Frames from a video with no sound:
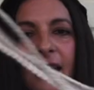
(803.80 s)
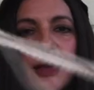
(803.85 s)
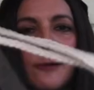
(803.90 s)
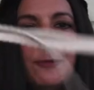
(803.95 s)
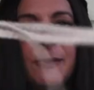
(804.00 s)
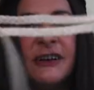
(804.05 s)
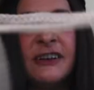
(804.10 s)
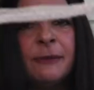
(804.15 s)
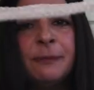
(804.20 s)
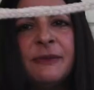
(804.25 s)
I
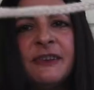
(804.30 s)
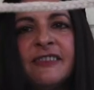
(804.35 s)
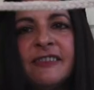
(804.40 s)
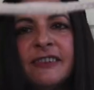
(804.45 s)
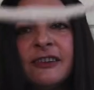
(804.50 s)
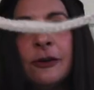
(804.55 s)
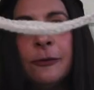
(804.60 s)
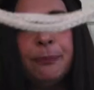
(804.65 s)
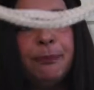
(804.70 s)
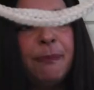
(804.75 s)
picked up this
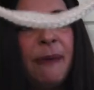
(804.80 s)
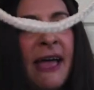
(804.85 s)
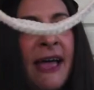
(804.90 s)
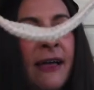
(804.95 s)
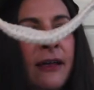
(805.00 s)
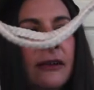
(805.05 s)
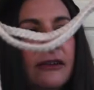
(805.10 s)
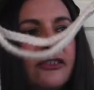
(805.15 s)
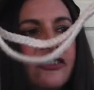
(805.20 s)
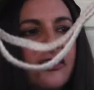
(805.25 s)
little
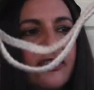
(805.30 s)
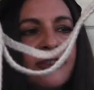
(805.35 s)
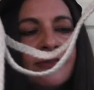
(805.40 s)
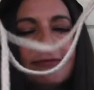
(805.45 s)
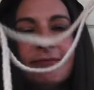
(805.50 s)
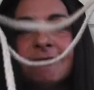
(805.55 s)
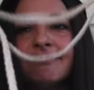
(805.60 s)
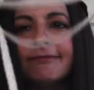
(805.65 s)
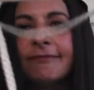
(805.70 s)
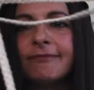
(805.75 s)
belt
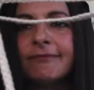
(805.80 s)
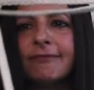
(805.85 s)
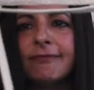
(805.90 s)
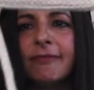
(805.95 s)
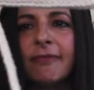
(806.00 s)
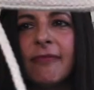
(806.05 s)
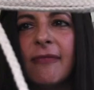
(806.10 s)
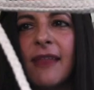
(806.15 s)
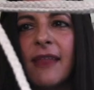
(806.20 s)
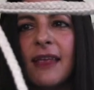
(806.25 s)

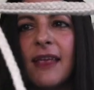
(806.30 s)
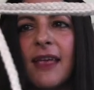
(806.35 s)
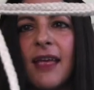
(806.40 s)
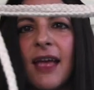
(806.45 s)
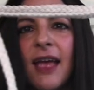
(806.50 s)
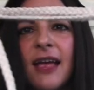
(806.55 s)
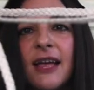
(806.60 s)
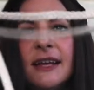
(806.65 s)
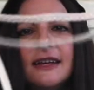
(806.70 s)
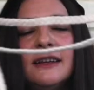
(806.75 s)

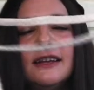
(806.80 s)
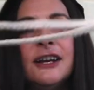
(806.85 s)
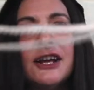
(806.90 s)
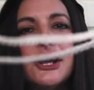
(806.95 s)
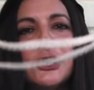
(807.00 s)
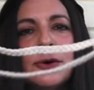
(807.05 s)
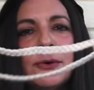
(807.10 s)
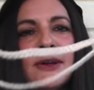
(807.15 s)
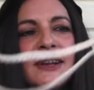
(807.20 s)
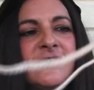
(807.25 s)
you
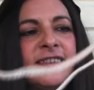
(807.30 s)
know,